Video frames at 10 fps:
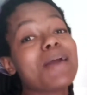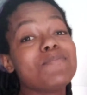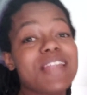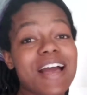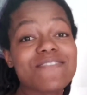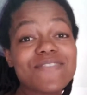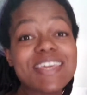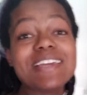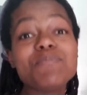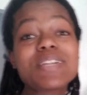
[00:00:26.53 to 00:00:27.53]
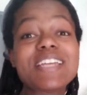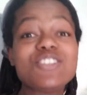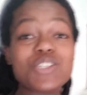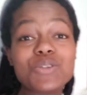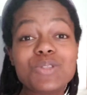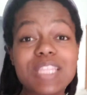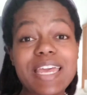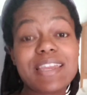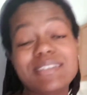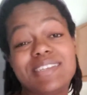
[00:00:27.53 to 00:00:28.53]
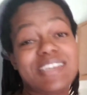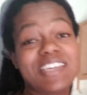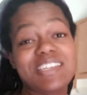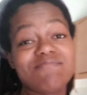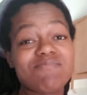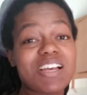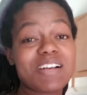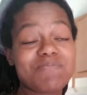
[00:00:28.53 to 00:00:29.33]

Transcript: I'm not vegan, but I do like to eat